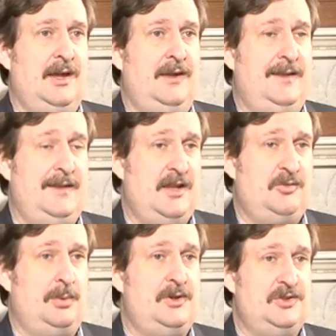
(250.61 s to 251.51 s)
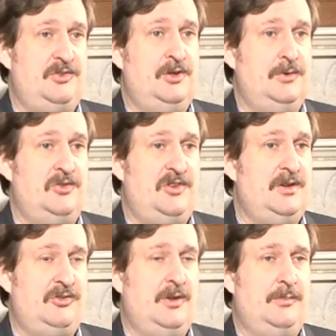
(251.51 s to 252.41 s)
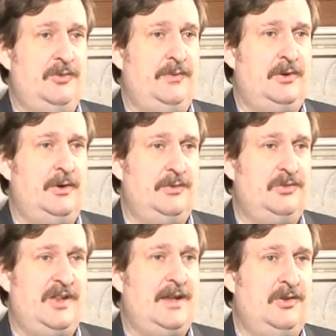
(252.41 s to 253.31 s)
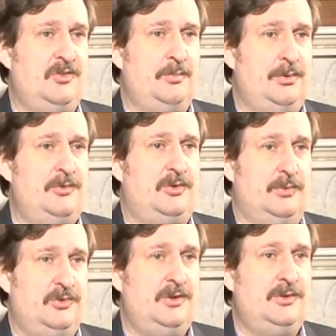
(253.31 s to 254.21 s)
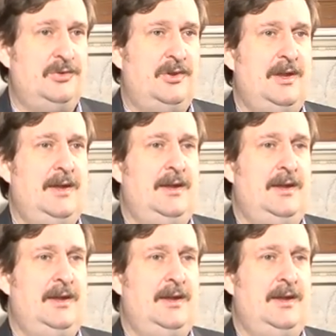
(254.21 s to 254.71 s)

And then that's probably just unity in terms of the kind of standards and protocols used.